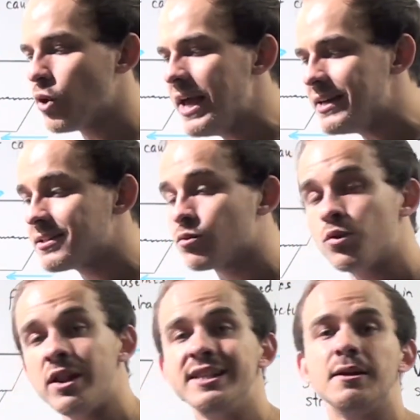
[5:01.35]
breaks
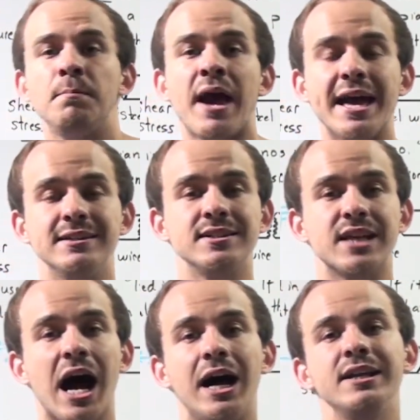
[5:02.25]
really depends
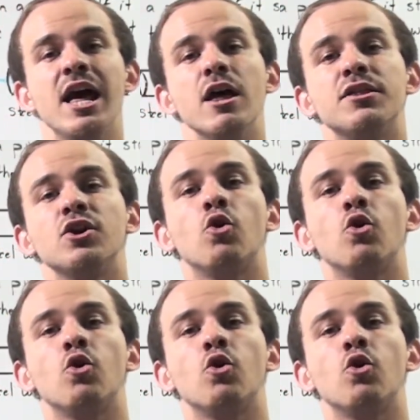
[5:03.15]
on the